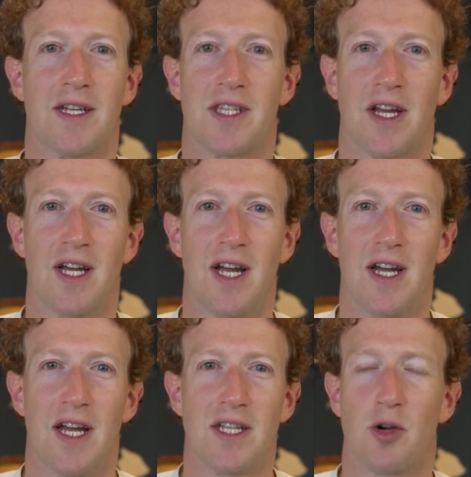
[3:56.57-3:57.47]
It's like
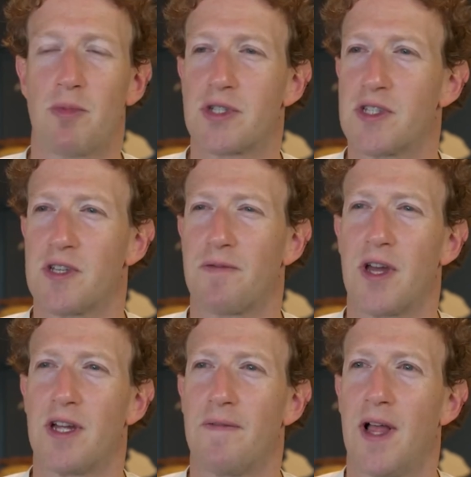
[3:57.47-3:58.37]
it's almost as if
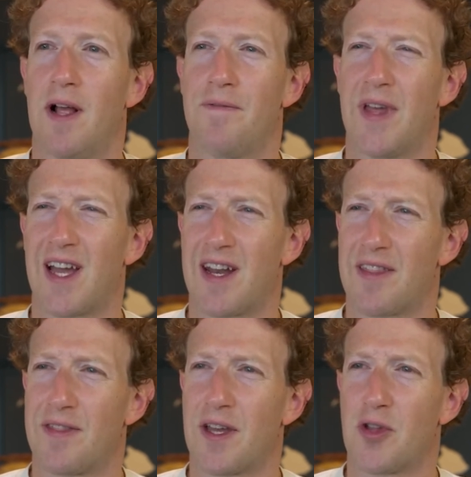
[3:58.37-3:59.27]
they they kind
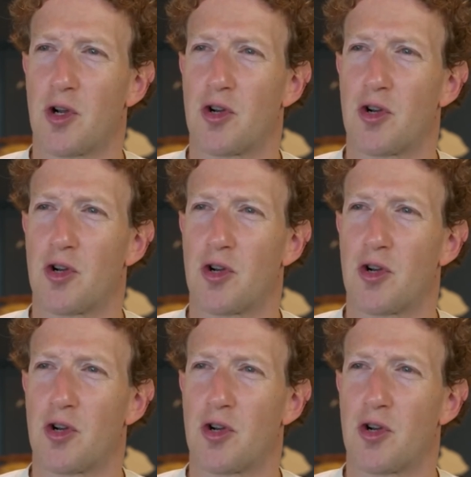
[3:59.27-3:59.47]
of think they're